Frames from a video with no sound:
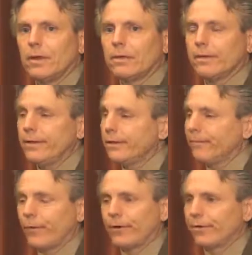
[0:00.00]
It's not the
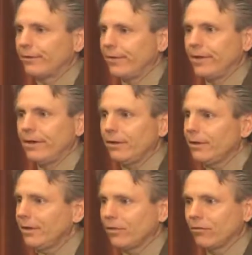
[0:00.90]
worst deed in
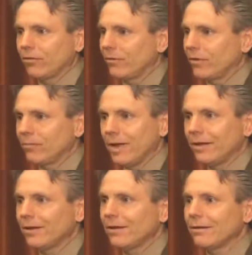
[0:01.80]
the history of
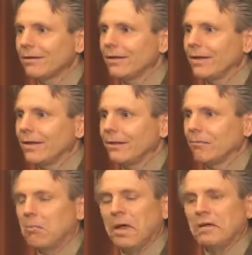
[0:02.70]
humanity. It's
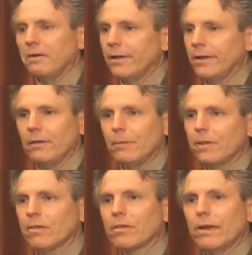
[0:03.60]
minor on
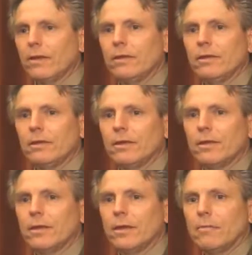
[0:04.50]
anybody's scale,
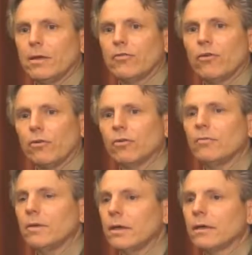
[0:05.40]
but it shows
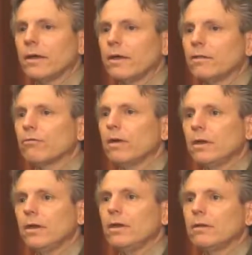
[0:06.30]
that mankind is
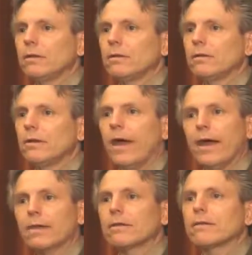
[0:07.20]
ready to
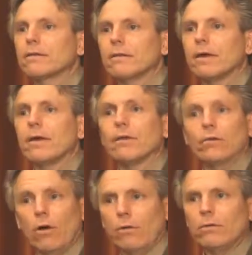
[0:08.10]
act on
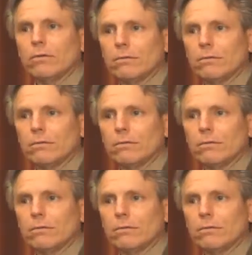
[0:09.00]
his own,